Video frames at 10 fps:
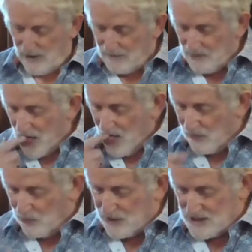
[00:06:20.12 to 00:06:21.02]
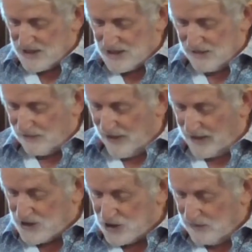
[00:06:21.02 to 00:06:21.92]
by the presence of
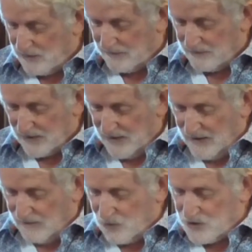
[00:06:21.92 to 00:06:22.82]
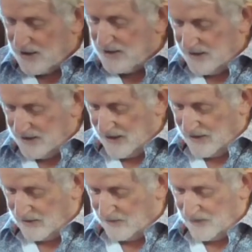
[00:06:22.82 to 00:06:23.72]
Halleys Comet. Of course, they didn't
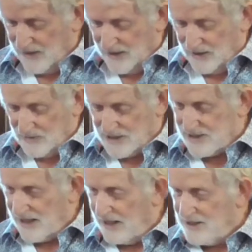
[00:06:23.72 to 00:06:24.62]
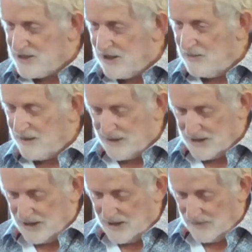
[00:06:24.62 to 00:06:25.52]
know it was Halleys Comet at the
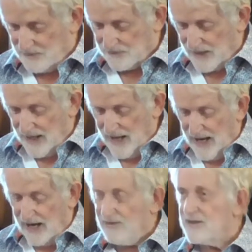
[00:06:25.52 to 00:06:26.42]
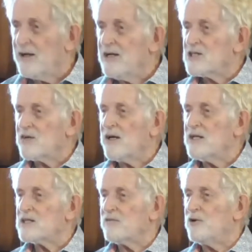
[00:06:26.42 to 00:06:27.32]
time. And so that
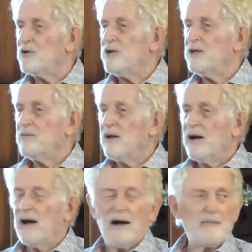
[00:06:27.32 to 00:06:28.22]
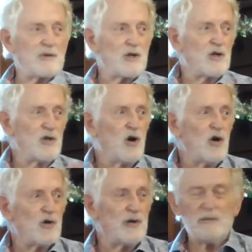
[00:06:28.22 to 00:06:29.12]
is a very
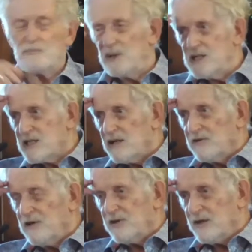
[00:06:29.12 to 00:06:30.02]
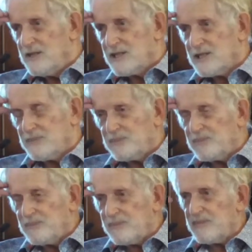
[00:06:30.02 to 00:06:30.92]
concrete piece of evidence
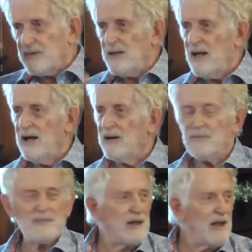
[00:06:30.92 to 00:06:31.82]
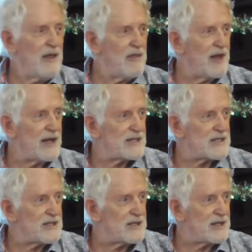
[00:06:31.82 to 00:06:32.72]
that